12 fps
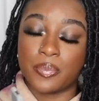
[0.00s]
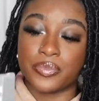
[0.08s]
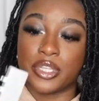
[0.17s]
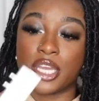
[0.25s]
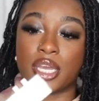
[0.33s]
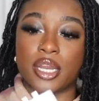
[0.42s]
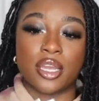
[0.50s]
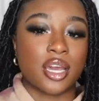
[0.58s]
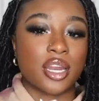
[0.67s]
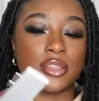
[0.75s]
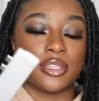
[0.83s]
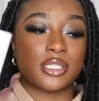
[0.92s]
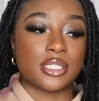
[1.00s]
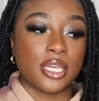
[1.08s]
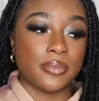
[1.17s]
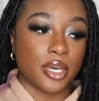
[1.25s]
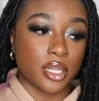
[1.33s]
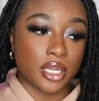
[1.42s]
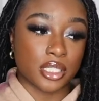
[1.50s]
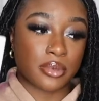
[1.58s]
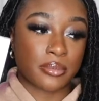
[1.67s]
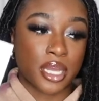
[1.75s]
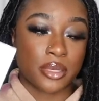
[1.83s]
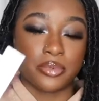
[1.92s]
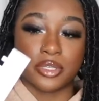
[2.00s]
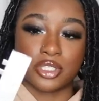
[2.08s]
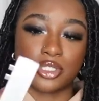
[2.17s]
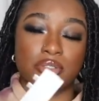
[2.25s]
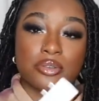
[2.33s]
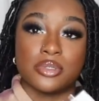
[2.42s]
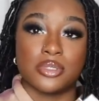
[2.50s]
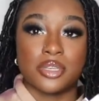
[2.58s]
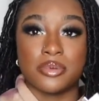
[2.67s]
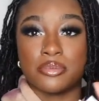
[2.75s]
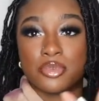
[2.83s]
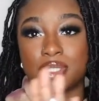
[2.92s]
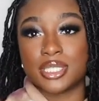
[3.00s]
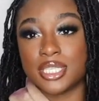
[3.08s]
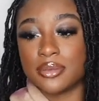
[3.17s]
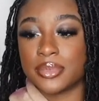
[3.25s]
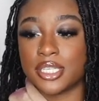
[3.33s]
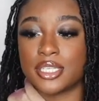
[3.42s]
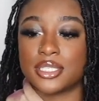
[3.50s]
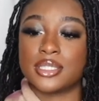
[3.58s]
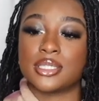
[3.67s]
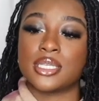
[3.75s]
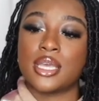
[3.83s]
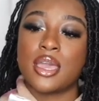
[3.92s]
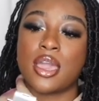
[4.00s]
Yeah, and I got it in the same color as my MacBook just so it could be more seamless.